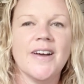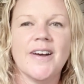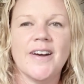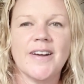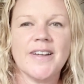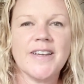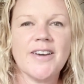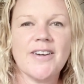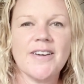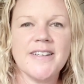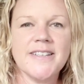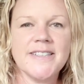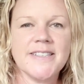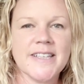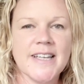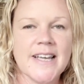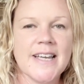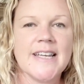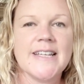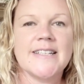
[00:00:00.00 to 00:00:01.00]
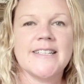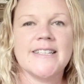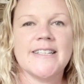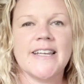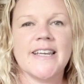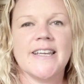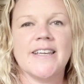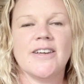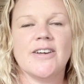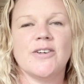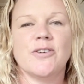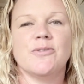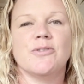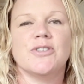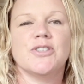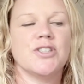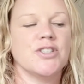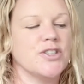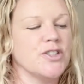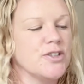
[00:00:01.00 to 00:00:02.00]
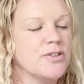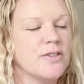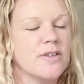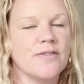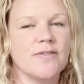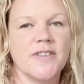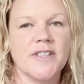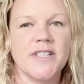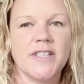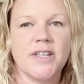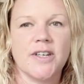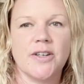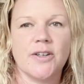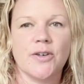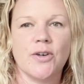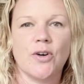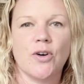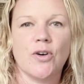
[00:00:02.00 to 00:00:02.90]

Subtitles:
Hi guys, today I want to do a video